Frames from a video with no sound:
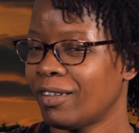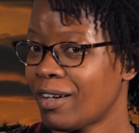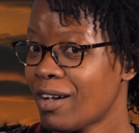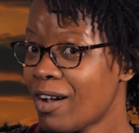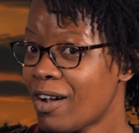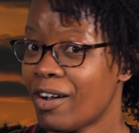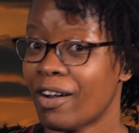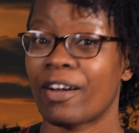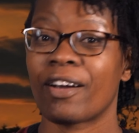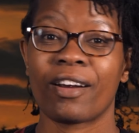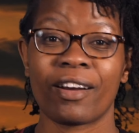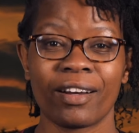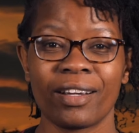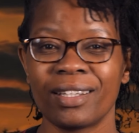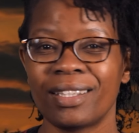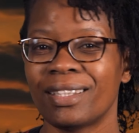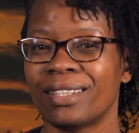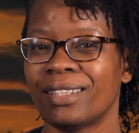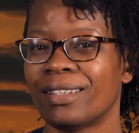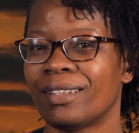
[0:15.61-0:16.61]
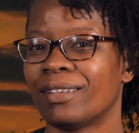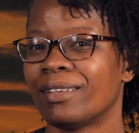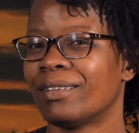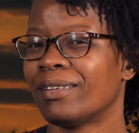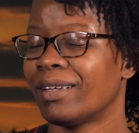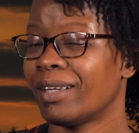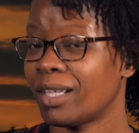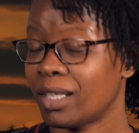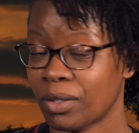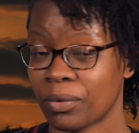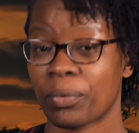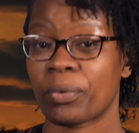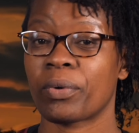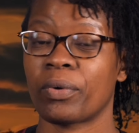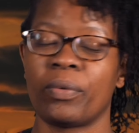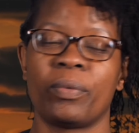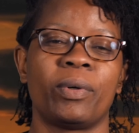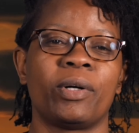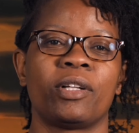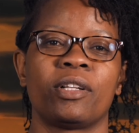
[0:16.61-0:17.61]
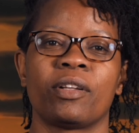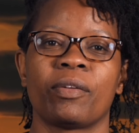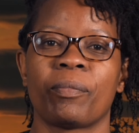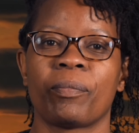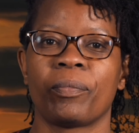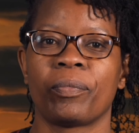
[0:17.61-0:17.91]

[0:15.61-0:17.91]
hard, and cruel.